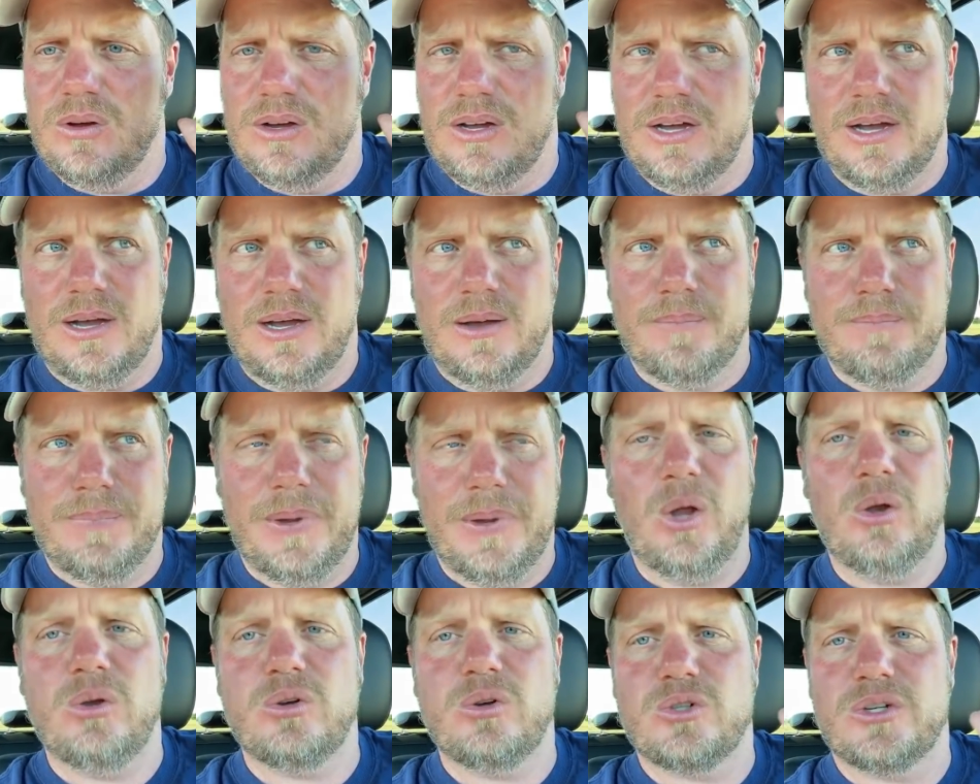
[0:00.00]
uh,
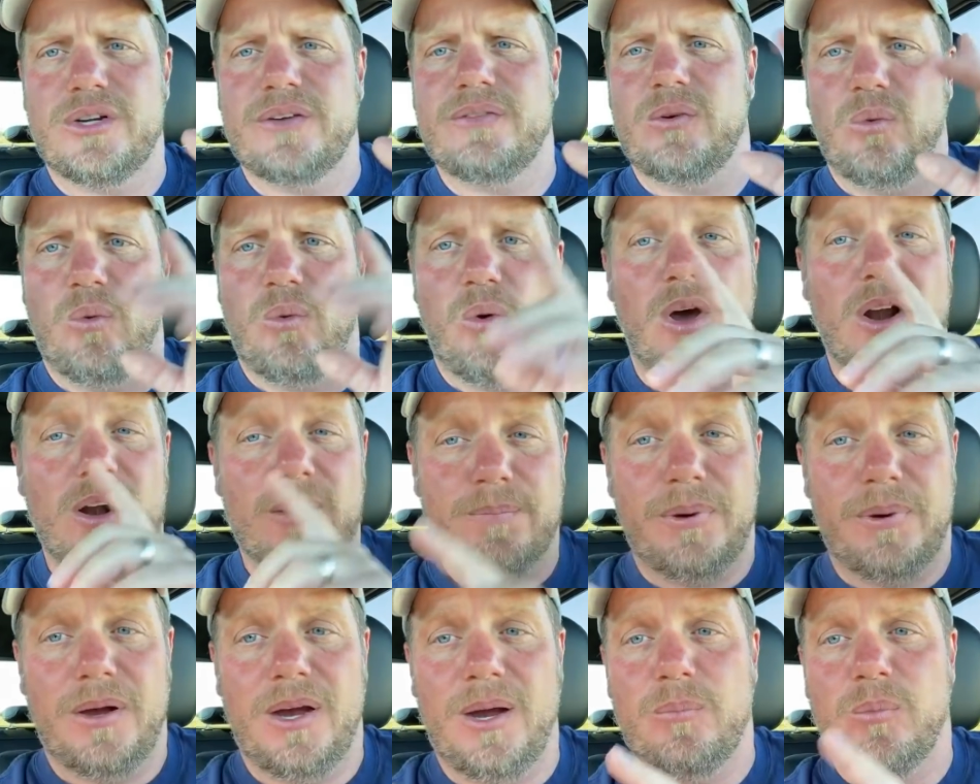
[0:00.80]
belt-driven water
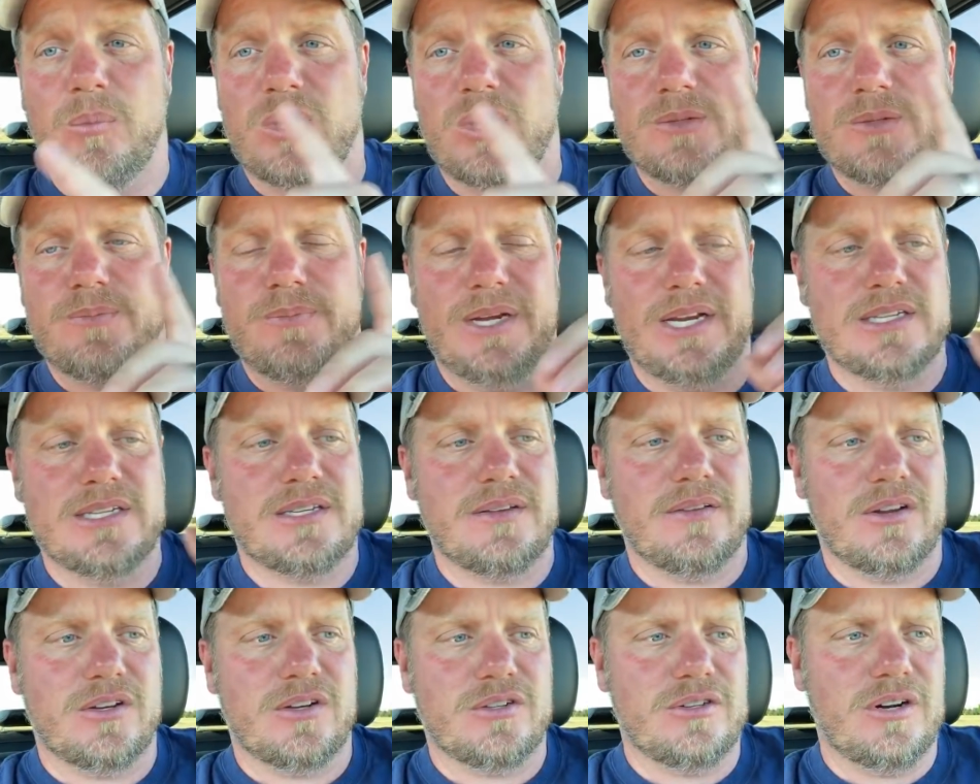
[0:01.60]
pump, which means
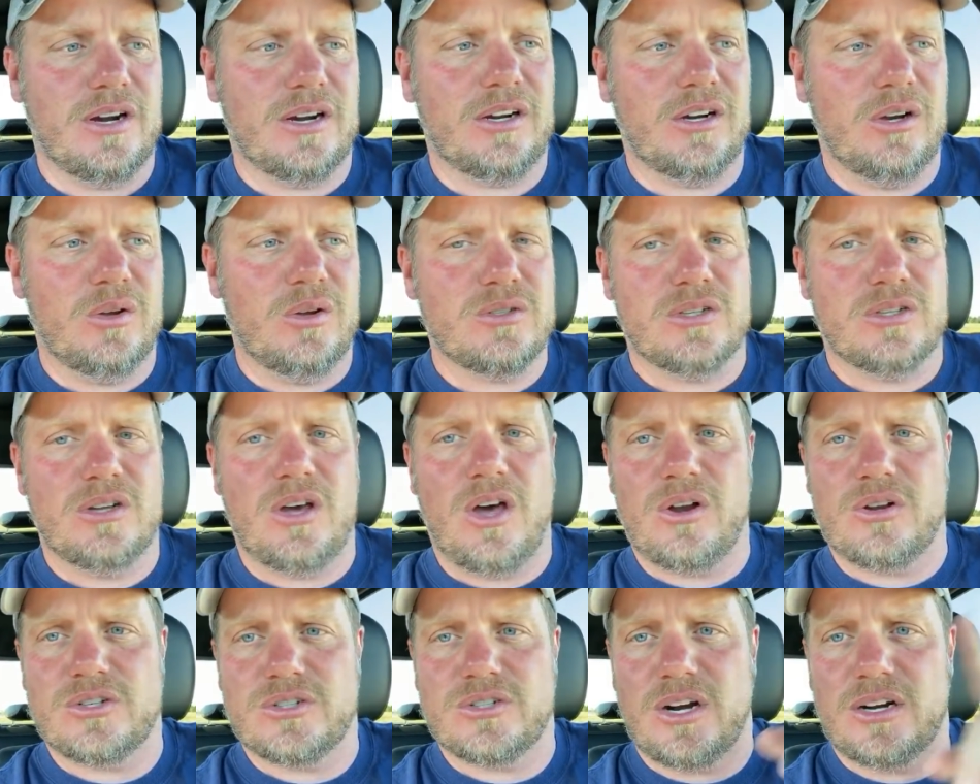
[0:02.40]
if the truck goes in
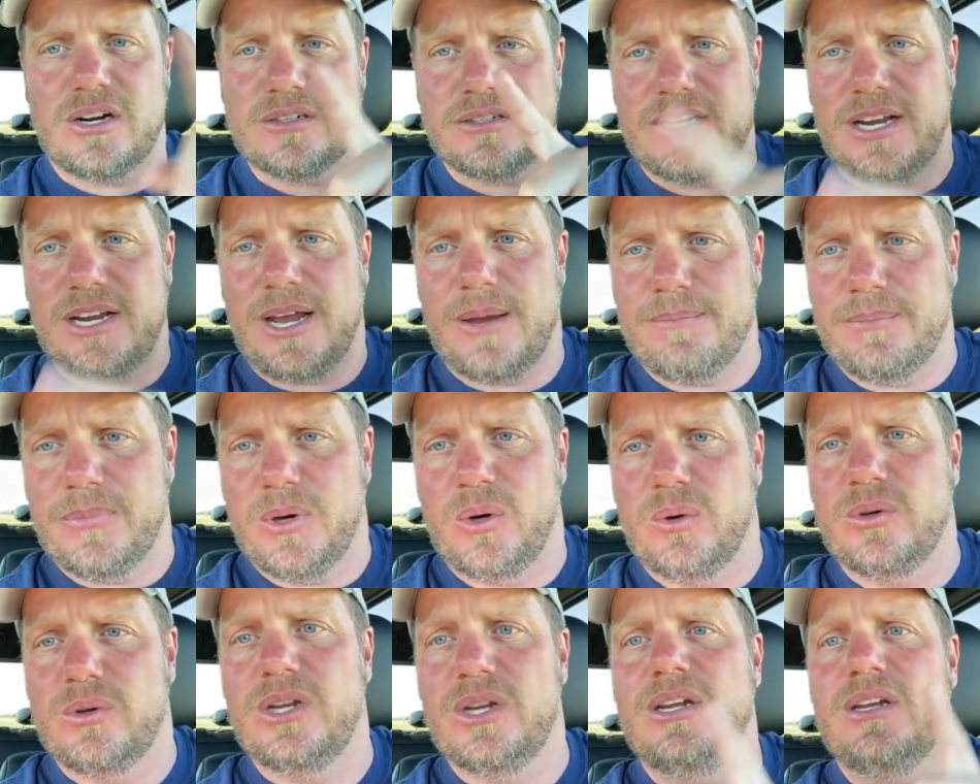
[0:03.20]
auto start-stop
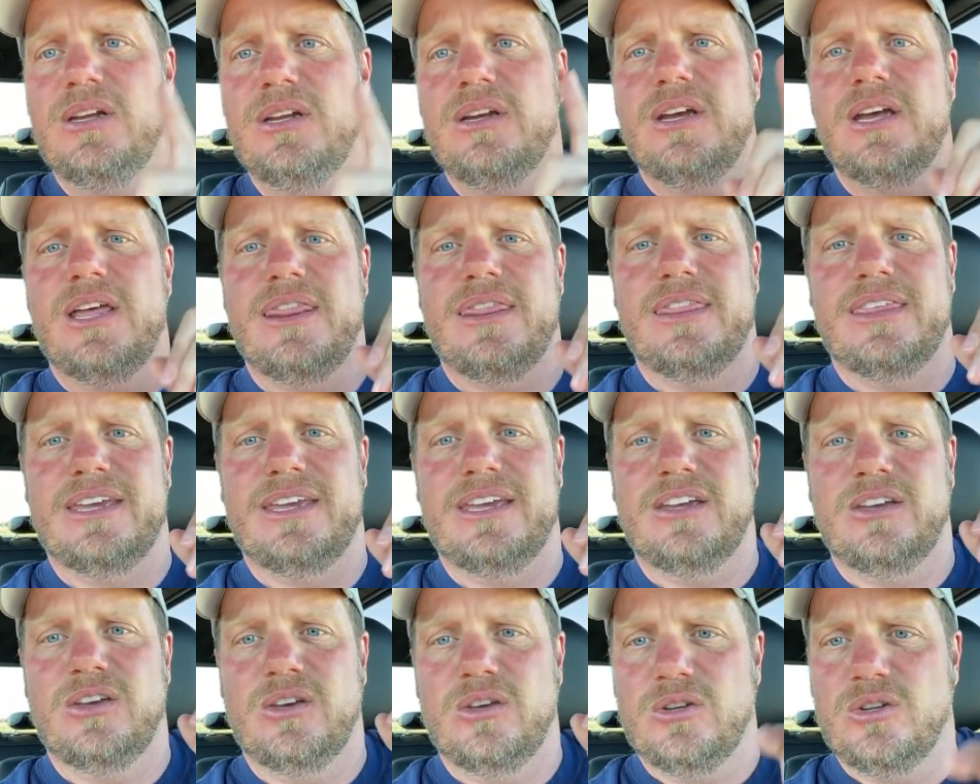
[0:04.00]
mode,
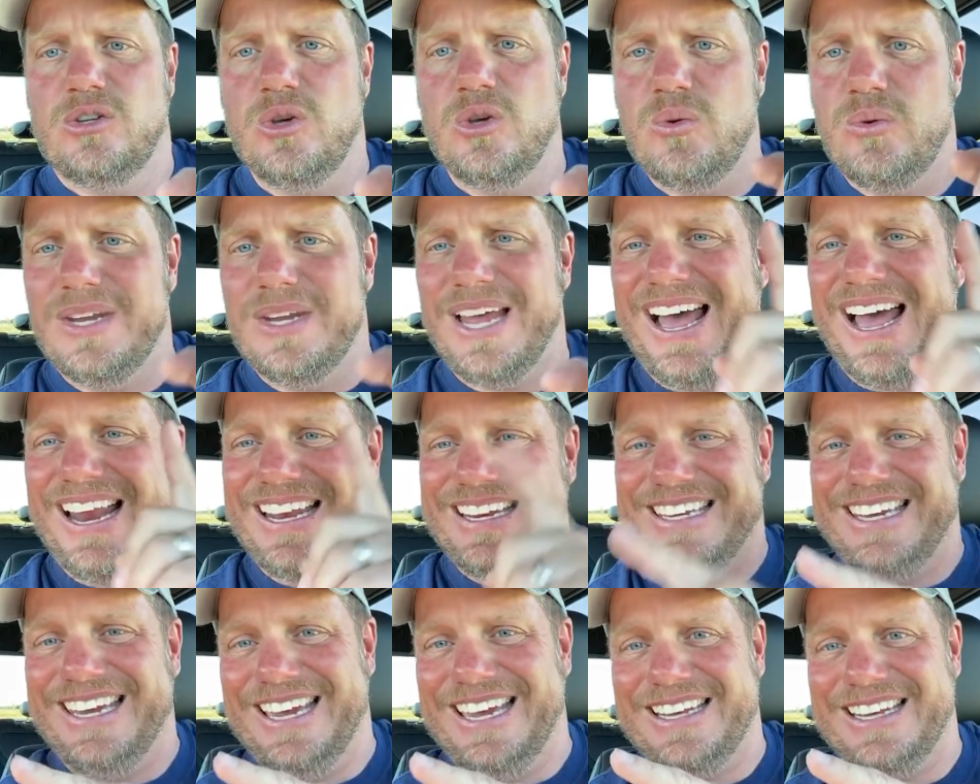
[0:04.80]
the you do
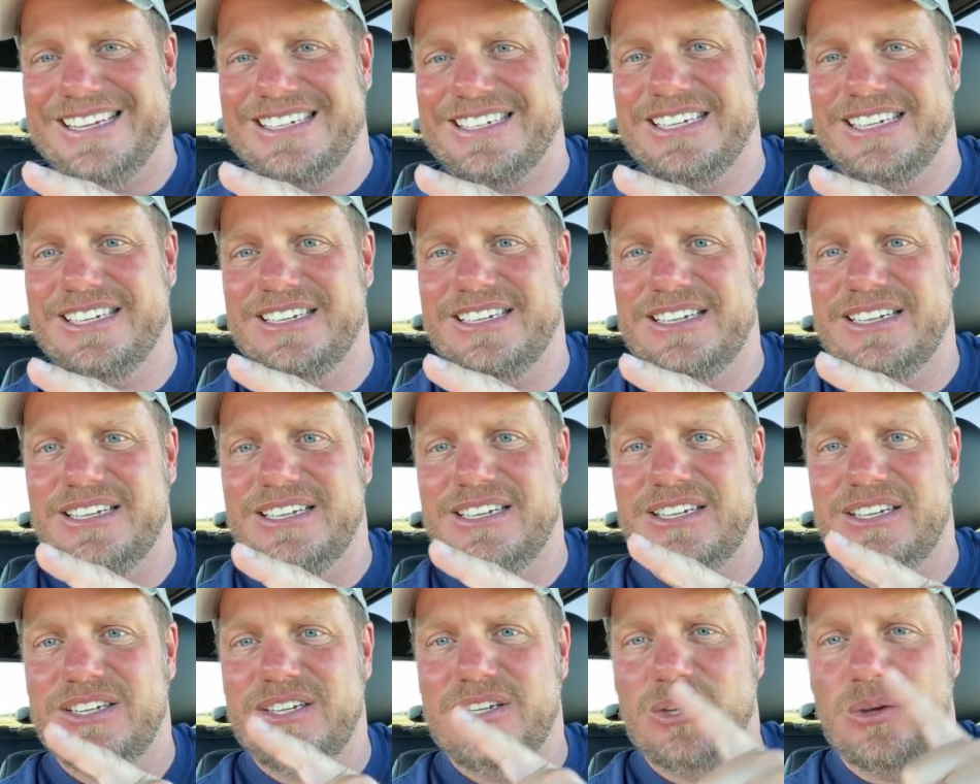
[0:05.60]
not get,
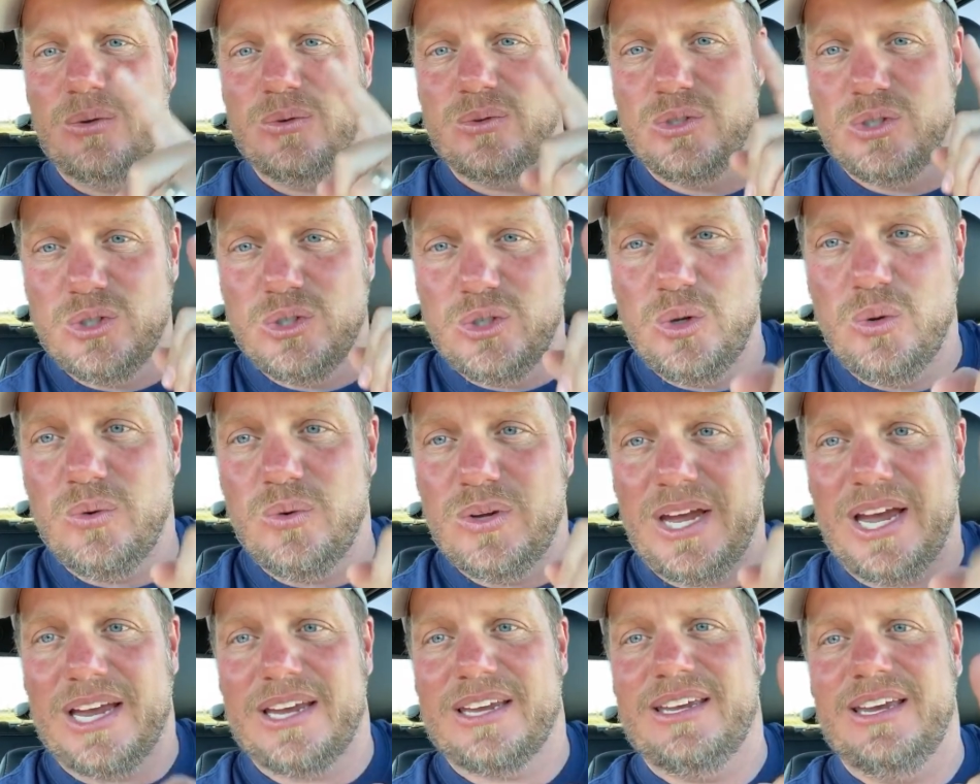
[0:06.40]
you do
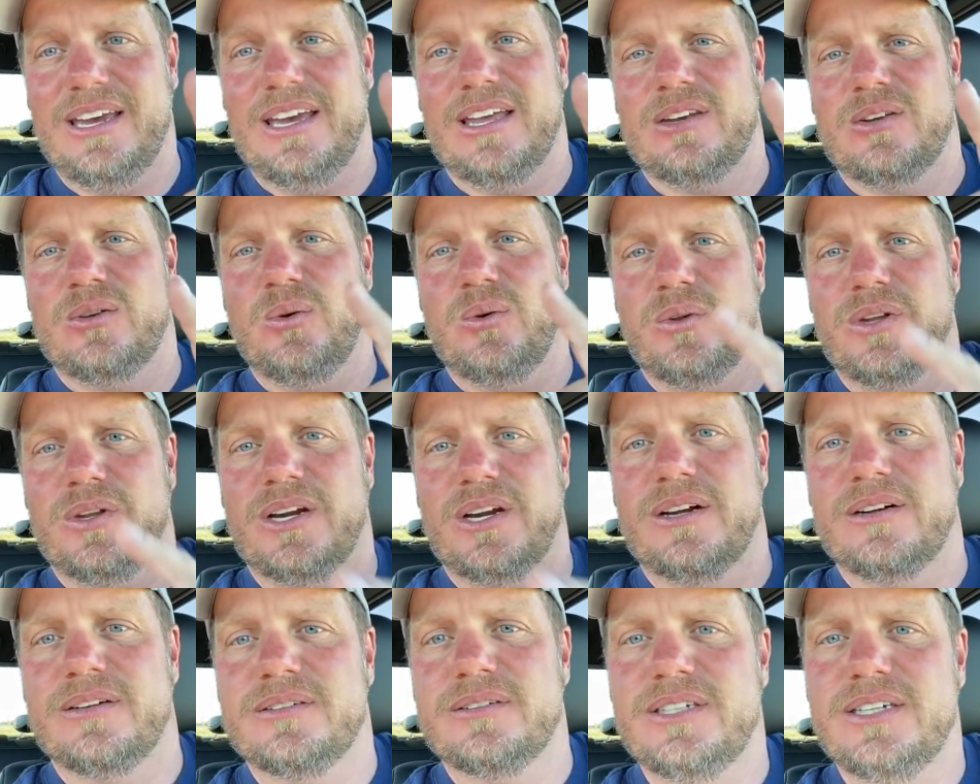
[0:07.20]
not get cooled
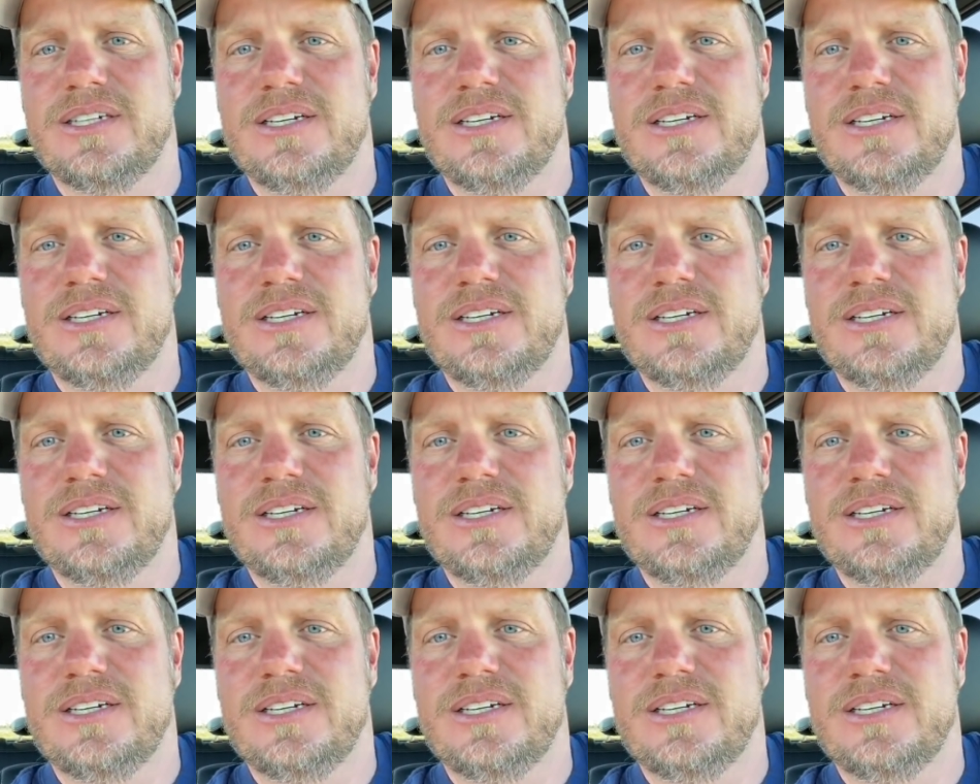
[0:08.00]
air.